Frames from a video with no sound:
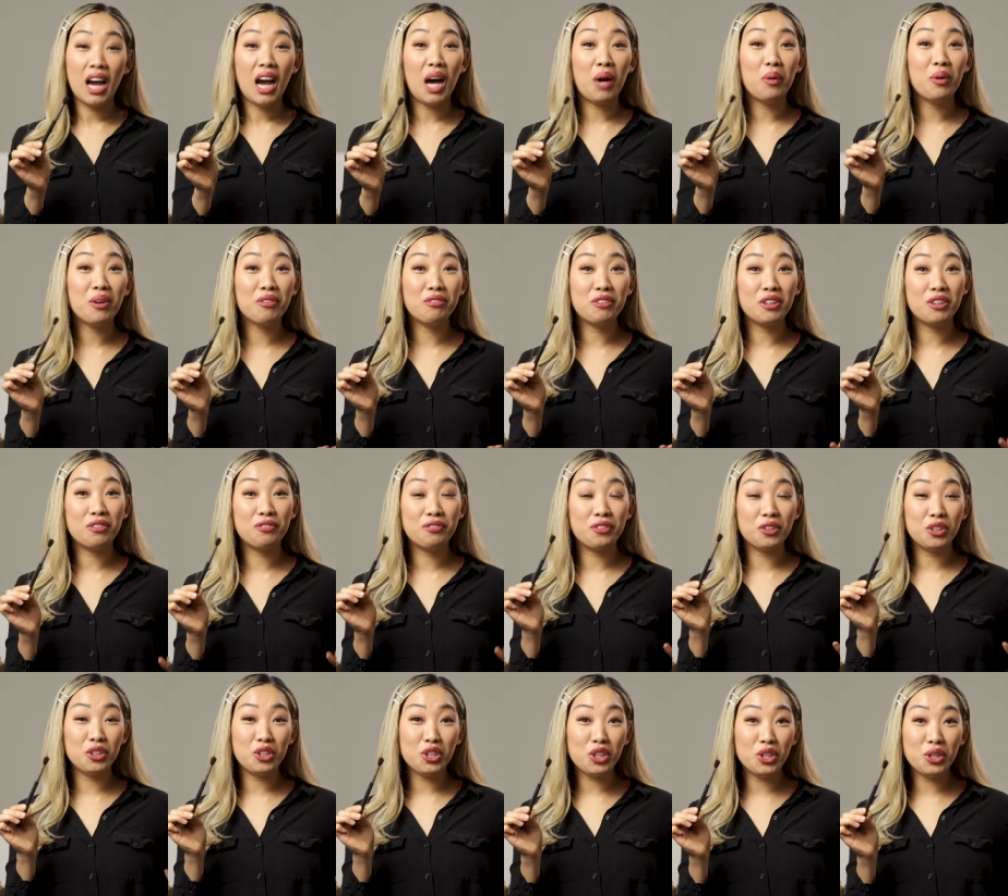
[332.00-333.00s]
However, if
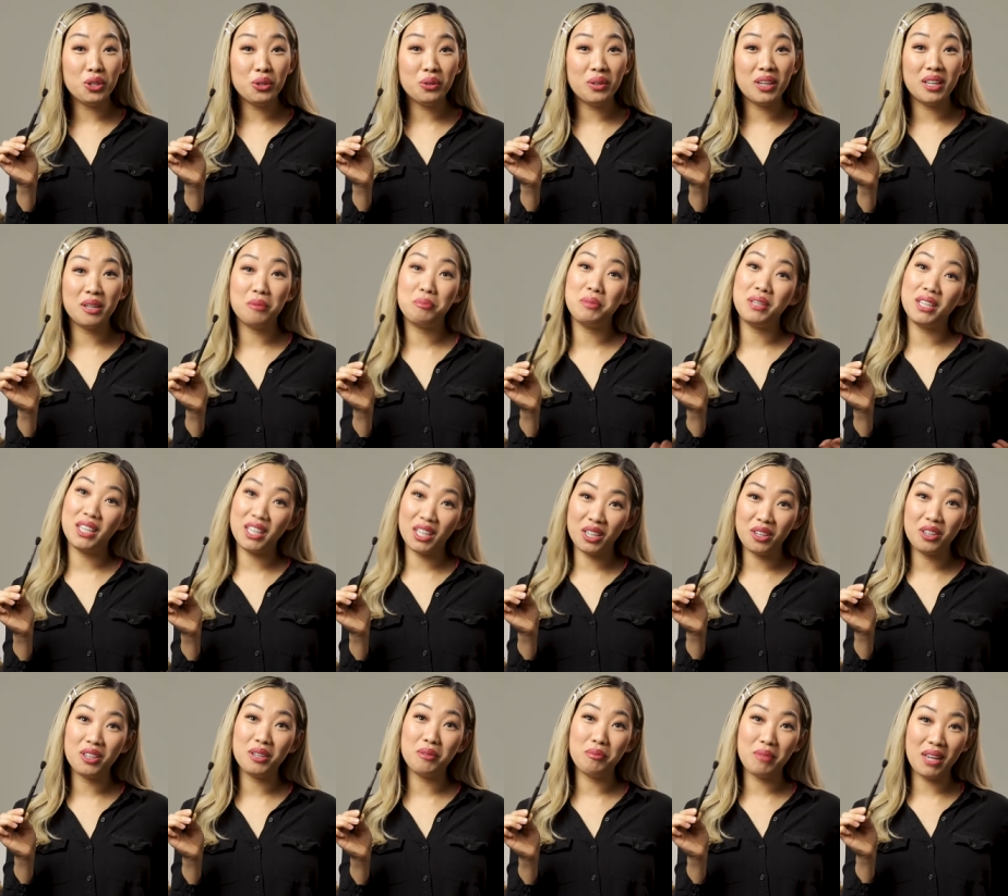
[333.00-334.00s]
you're new and a
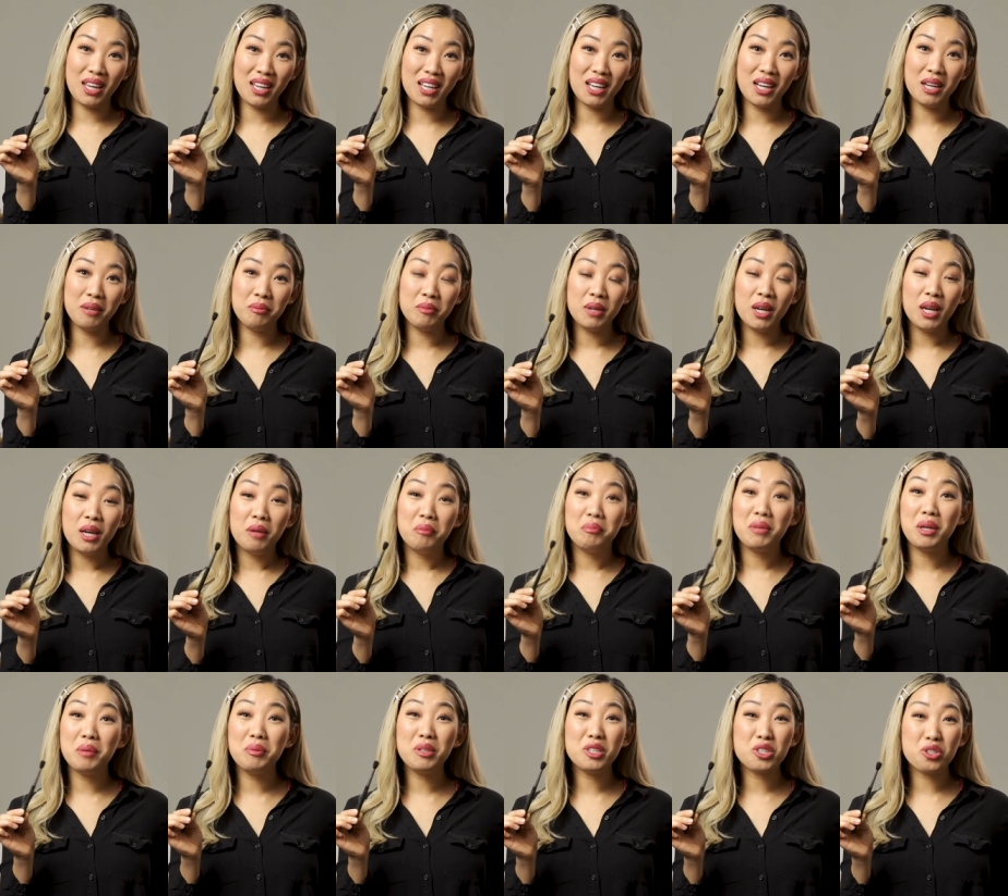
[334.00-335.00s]
beginner in makeup,
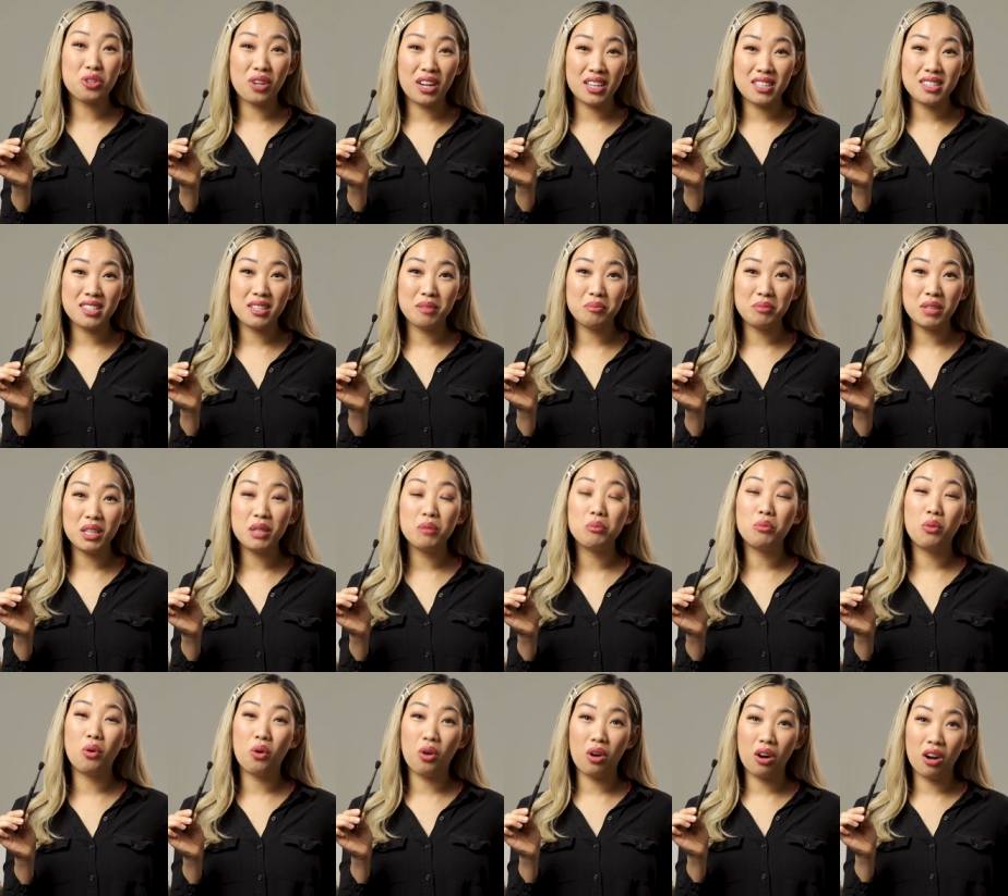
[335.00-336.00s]
maybe try something
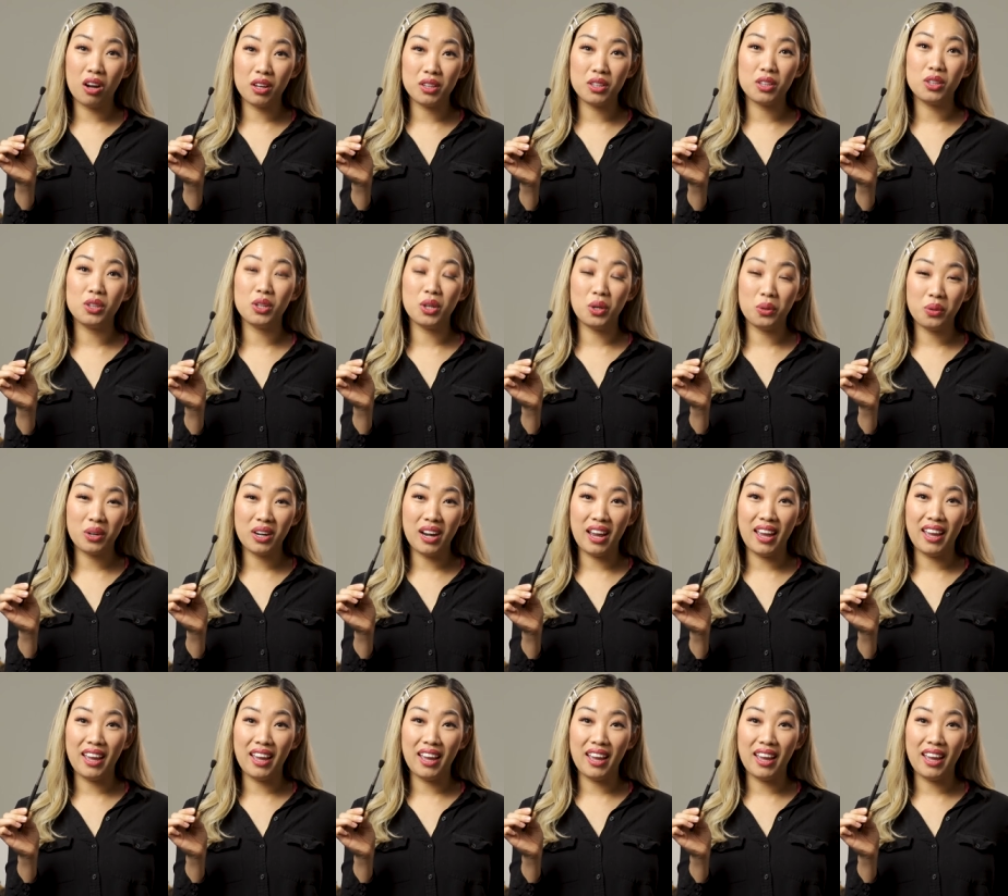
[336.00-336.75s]
more on the lower